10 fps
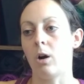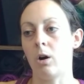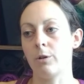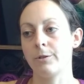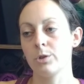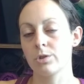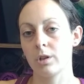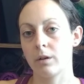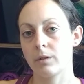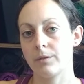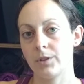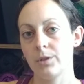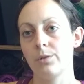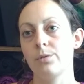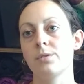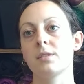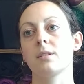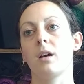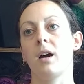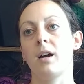All future yarn reviews
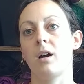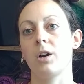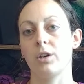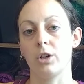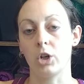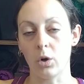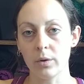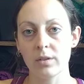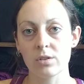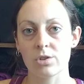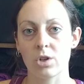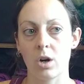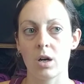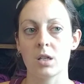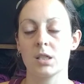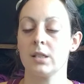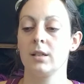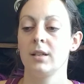are going to go in this chart.